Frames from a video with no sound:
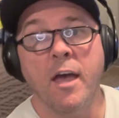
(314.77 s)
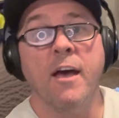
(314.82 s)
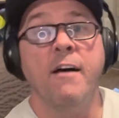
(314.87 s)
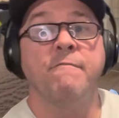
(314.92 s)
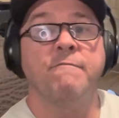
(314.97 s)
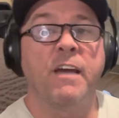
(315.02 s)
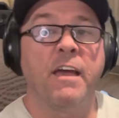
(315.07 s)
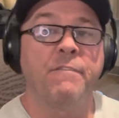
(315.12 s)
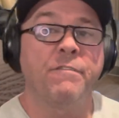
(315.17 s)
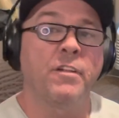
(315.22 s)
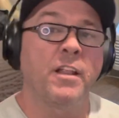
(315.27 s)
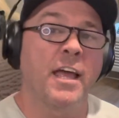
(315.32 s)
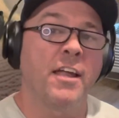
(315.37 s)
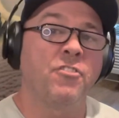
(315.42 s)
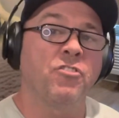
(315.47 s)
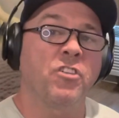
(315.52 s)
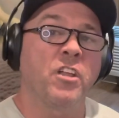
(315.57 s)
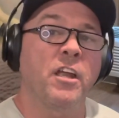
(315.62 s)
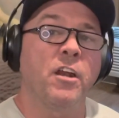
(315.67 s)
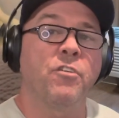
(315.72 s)
Faithful
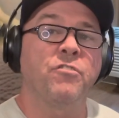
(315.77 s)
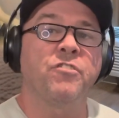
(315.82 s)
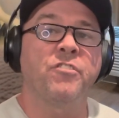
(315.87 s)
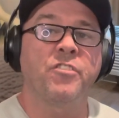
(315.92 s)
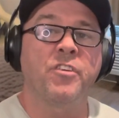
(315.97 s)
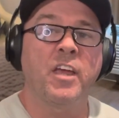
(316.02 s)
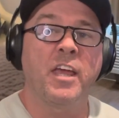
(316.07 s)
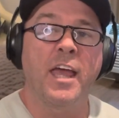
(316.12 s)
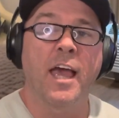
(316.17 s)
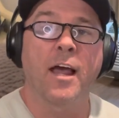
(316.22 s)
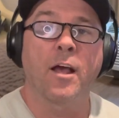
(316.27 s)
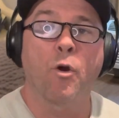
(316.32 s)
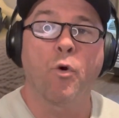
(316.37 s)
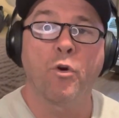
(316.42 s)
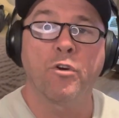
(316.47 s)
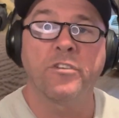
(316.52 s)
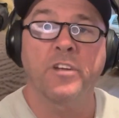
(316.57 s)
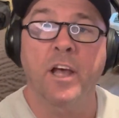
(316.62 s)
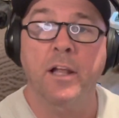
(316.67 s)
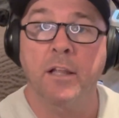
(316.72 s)
Angelenos is a key at
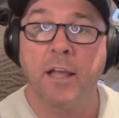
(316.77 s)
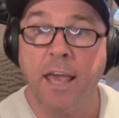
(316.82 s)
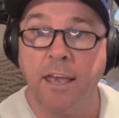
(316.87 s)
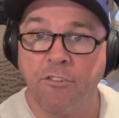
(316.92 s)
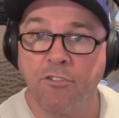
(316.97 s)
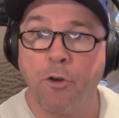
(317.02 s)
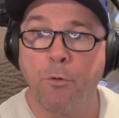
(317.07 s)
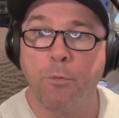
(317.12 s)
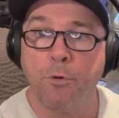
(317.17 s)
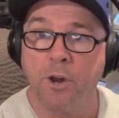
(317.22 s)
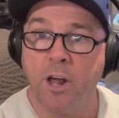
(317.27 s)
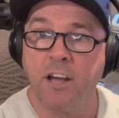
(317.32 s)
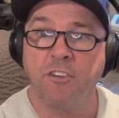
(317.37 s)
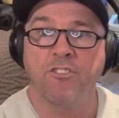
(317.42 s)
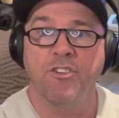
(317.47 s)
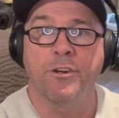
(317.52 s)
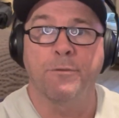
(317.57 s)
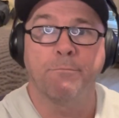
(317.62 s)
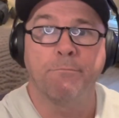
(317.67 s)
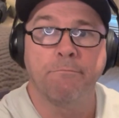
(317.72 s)
Corte El Queso
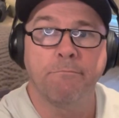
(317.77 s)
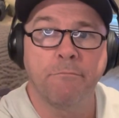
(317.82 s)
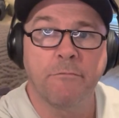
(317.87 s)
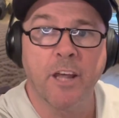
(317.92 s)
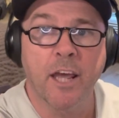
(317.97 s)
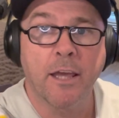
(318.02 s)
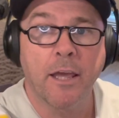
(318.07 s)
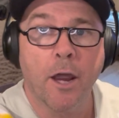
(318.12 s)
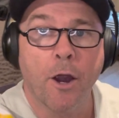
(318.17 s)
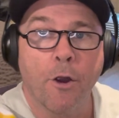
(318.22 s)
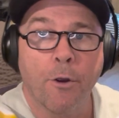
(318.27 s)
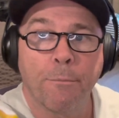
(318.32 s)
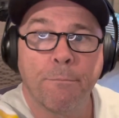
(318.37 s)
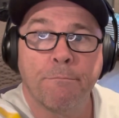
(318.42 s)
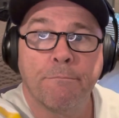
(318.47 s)
production. Take care.